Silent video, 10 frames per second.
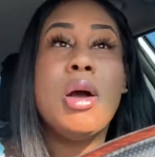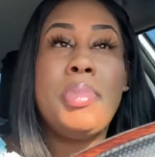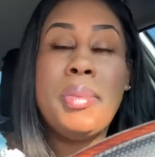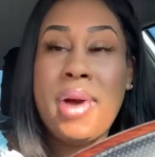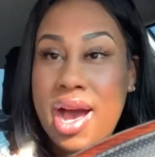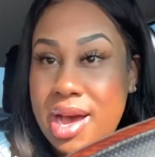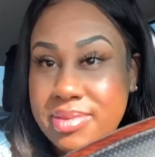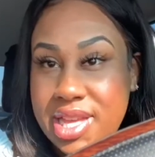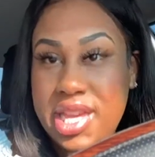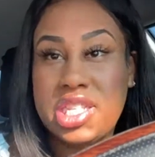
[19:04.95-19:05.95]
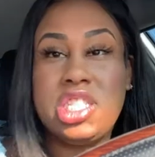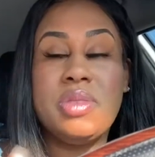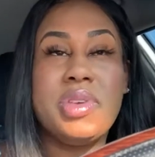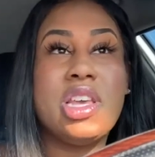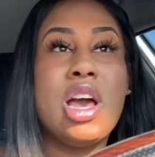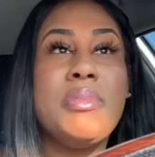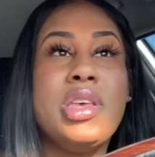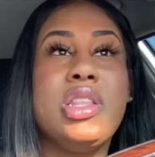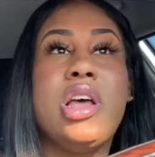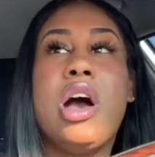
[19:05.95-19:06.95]
but my update should be
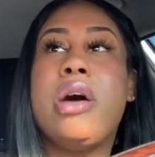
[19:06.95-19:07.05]
coming